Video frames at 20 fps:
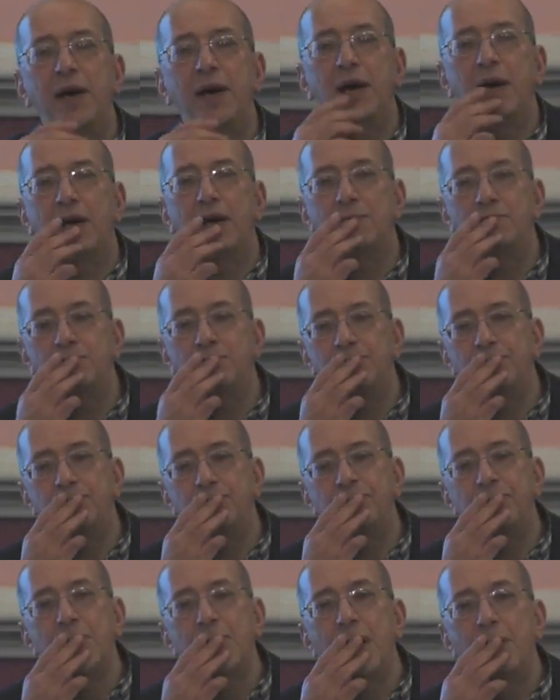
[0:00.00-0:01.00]

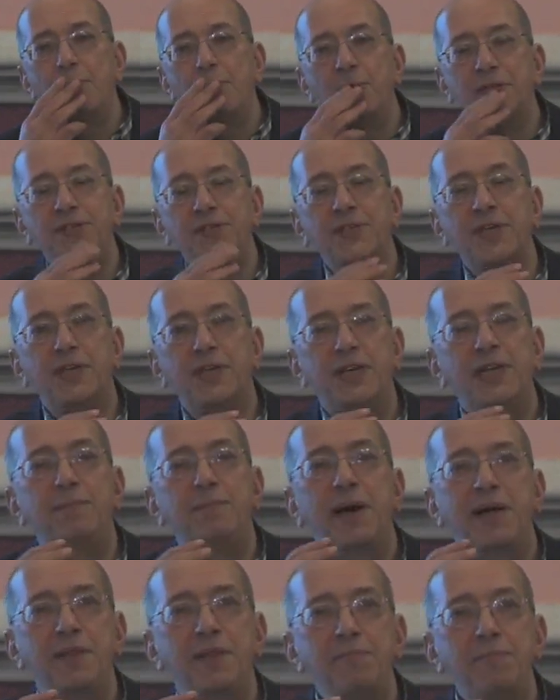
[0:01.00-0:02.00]
Um, but certainly
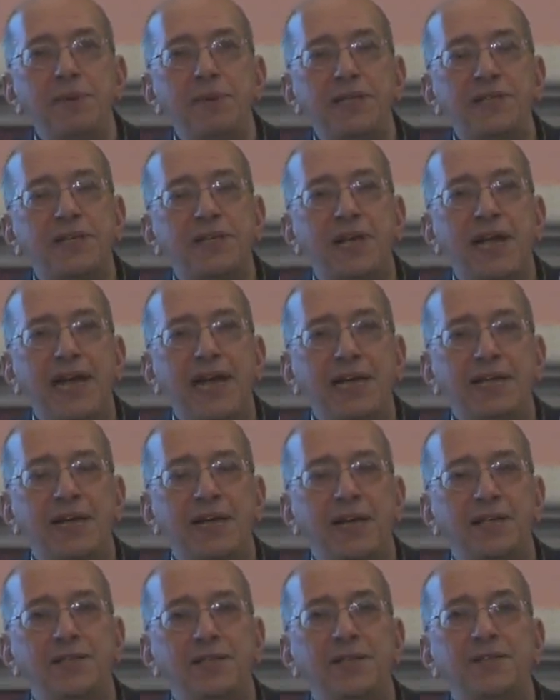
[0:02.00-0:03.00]
by the mid to late
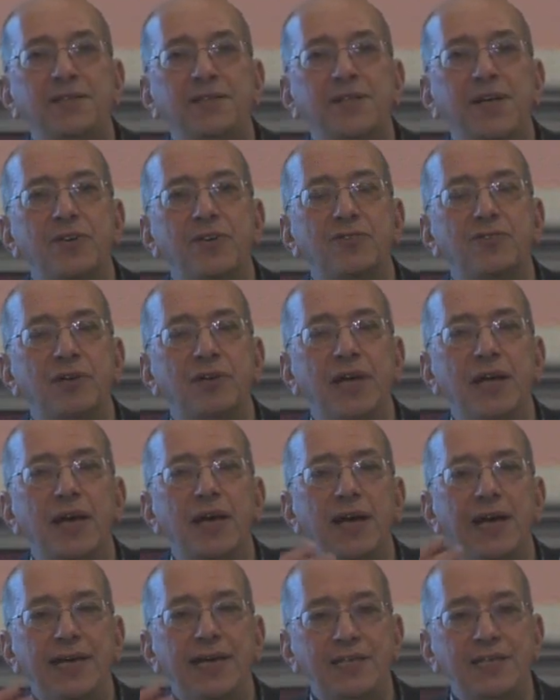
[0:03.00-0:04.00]
19th century,
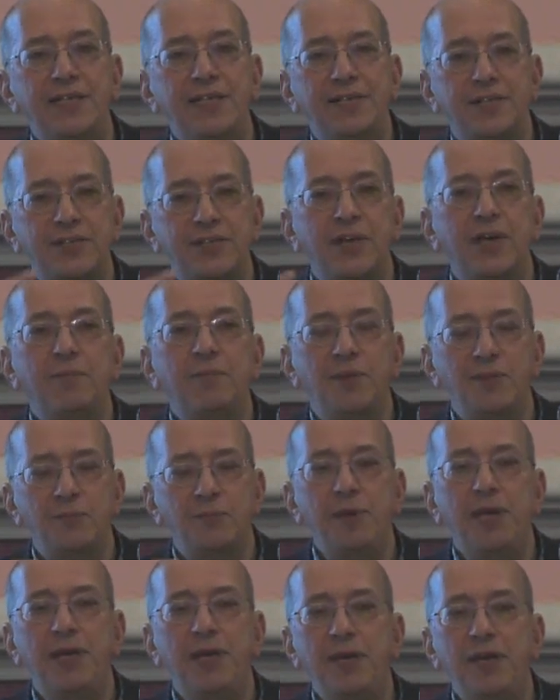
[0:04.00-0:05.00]
it is a term that's
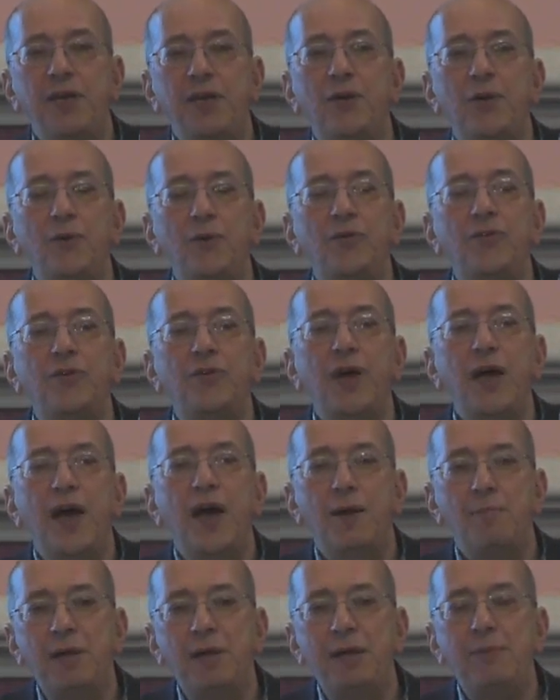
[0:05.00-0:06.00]
being used.
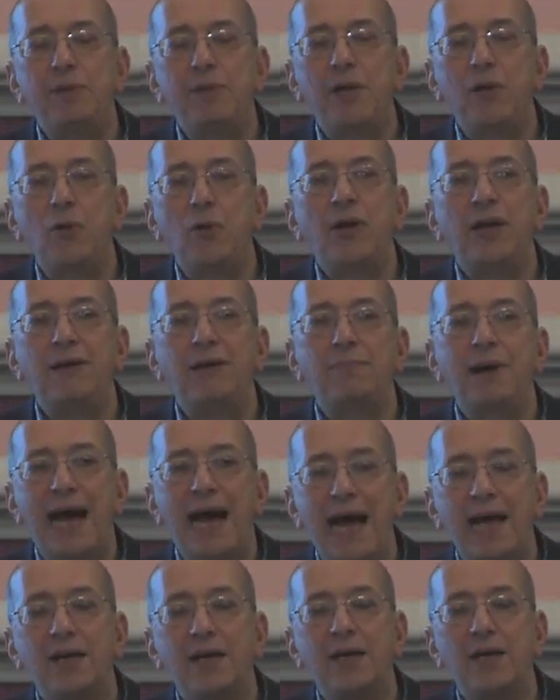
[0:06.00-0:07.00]
And people are looking
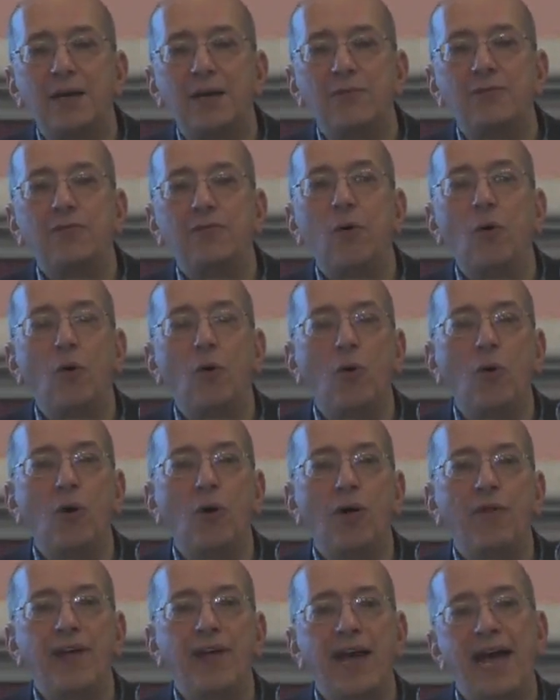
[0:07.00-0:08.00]
back for
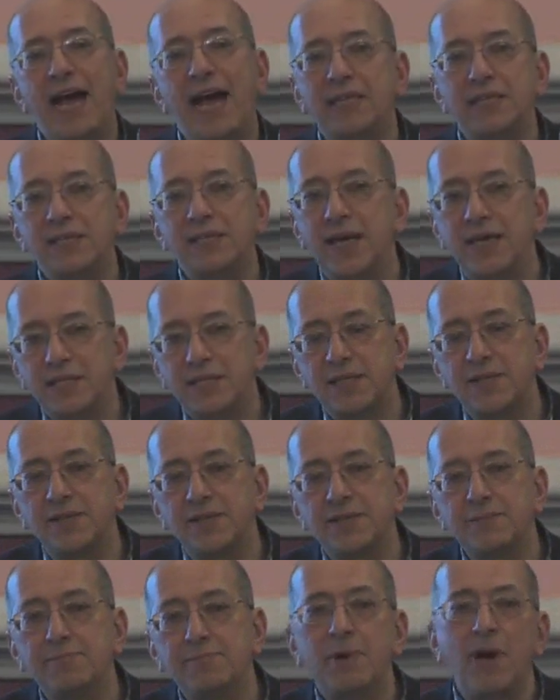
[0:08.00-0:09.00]
their
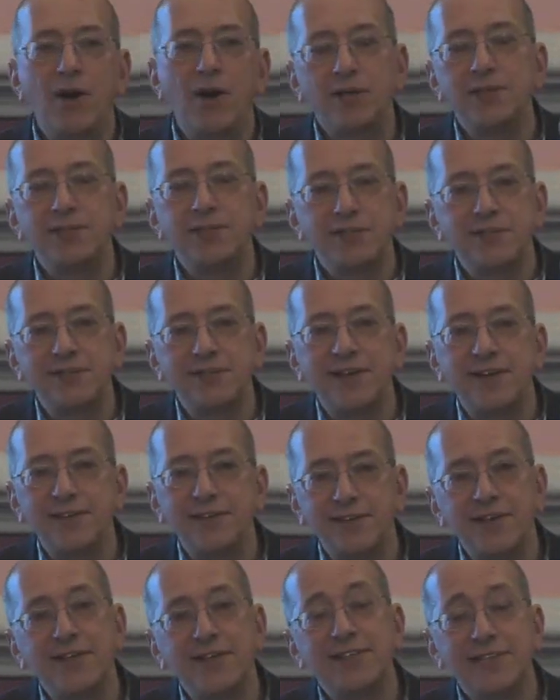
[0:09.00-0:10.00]
ancestors, and Parkinson
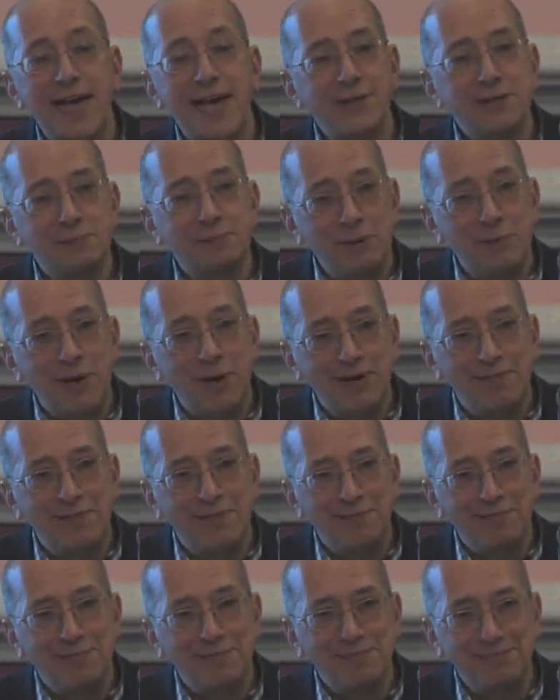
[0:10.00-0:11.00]
turns out to be one
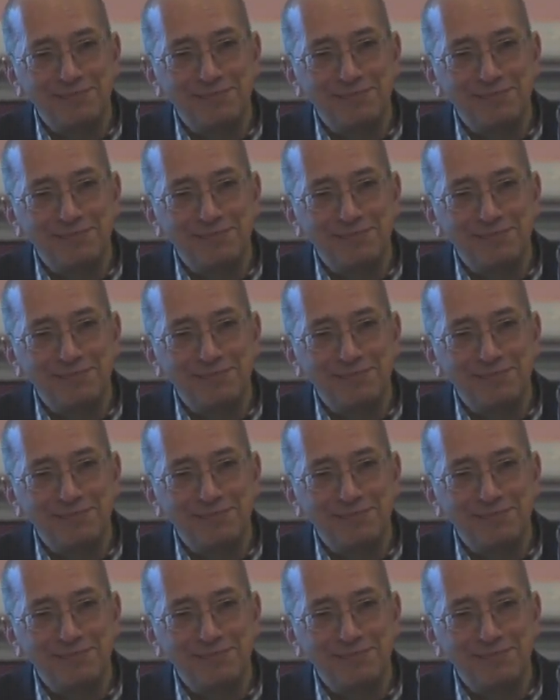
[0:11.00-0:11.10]
of them.